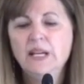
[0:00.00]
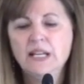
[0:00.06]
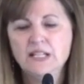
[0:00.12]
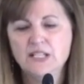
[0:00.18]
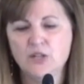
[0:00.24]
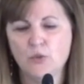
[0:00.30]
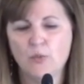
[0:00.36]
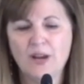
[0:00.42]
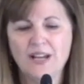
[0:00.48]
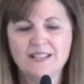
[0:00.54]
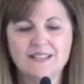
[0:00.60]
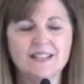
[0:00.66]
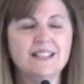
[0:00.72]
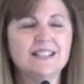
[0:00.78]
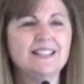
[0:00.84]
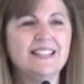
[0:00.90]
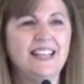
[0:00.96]
It is a
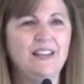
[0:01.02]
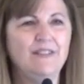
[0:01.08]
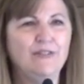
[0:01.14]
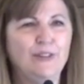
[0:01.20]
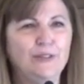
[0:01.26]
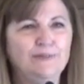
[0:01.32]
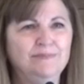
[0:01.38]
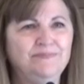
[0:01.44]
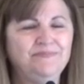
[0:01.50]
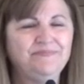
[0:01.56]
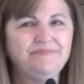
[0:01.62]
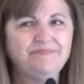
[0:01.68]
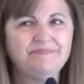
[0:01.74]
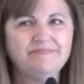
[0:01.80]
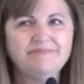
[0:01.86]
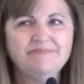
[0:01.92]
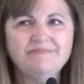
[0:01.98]
restless evil.
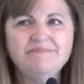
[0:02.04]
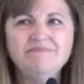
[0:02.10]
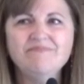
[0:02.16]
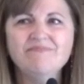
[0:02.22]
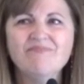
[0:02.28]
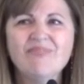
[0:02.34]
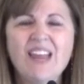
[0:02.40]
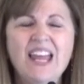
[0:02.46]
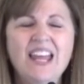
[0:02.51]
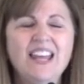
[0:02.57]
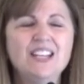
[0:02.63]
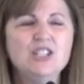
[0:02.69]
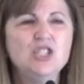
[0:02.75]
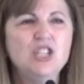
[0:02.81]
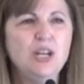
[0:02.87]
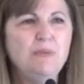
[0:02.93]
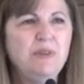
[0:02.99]

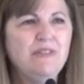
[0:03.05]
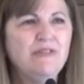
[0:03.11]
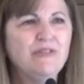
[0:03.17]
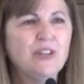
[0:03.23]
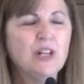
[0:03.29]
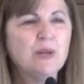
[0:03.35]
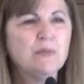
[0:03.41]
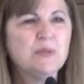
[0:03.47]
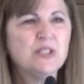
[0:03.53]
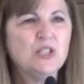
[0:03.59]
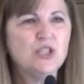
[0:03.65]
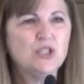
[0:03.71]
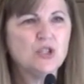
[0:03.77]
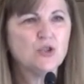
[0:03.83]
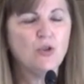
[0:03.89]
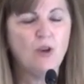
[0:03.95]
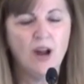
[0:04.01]
J B Phillips
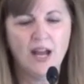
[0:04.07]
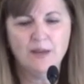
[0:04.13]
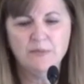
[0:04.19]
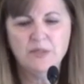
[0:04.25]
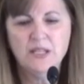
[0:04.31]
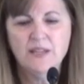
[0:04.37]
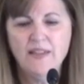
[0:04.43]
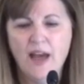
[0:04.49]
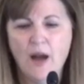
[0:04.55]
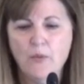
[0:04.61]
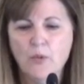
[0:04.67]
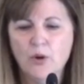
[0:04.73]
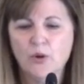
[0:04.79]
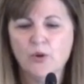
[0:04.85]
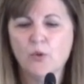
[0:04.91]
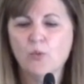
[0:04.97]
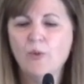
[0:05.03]
described that
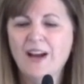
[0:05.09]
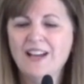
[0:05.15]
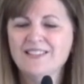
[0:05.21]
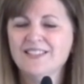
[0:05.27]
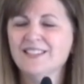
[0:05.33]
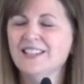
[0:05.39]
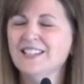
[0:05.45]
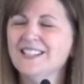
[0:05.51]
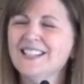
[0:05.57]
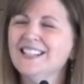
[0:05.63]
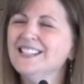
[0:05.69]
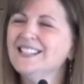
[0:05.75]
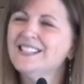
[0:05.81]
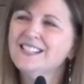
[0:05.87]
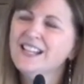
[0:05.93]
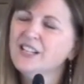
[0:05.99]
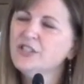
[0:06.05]
word restless
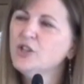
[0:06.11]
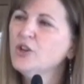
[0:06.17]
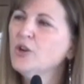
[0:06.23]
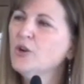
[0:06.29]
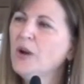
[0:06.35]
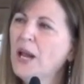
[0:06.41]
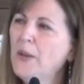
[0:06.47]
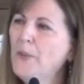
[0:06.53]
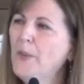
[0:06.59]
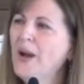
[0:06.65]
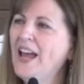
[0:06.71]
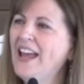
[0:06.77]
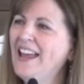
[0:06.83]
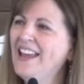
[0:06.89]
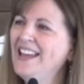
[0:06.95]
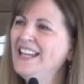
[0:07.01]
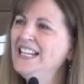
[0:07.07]
in such a great
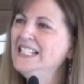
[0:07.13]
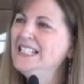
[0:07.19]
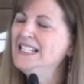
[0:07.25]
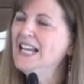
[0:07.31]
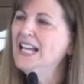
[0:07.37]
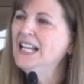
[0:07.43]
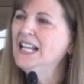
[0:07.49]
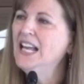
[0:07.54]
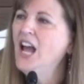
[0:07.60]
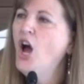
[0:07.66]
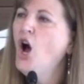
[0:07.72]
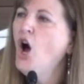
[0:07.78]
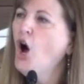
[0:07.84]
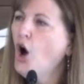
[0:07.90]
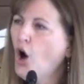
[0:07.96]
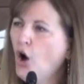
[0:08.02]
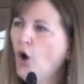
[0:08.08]
way. He said,
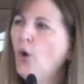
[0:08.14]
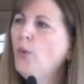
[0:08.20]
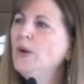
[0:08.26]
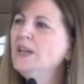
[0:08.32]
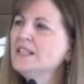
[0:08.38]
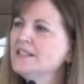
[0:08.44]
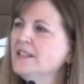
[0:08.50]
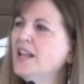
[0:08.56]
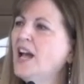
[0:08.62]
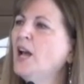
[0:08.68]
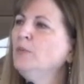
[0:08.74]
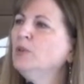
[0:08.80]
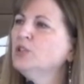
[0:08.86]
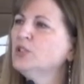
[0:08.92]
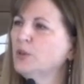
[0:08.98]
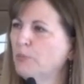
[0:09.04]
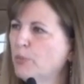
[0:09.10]
always
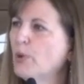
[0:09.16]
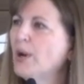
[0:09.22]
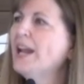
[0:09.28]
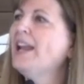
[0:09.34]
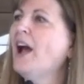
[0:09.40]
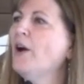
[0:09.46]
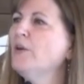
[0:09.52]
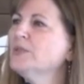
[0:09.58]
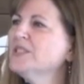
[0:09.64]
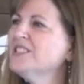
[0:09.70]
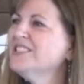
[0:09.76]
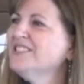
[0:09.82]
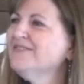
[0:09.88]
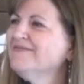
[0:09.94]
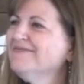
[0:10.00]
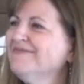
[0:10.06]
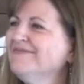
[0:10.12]
liable to break out.